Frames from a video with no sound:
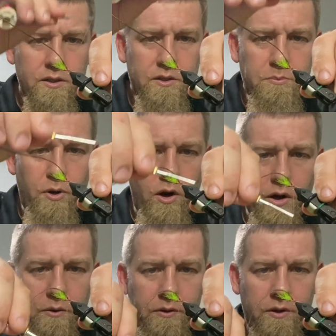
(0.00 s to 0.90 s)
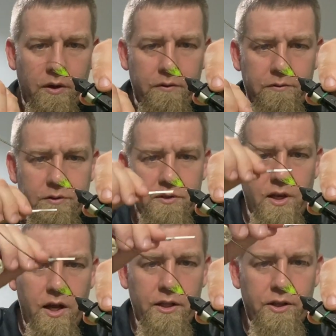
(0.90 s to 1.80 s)
part of
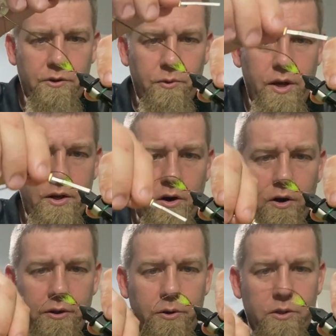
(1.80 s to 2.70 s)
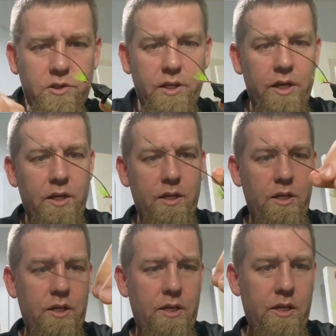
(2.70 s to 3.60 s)
solid thread on the hook shank,
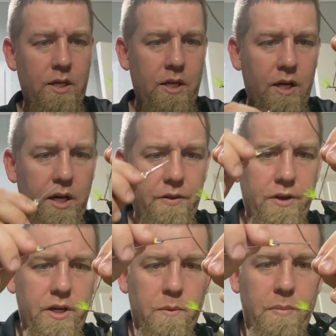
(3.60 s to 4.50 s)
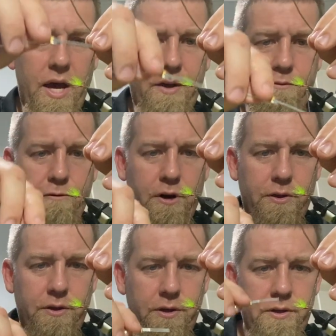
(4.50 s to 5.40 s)
and then come back in front
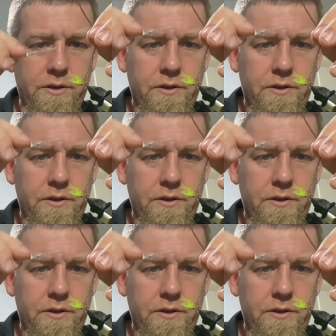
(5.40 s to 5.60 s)
of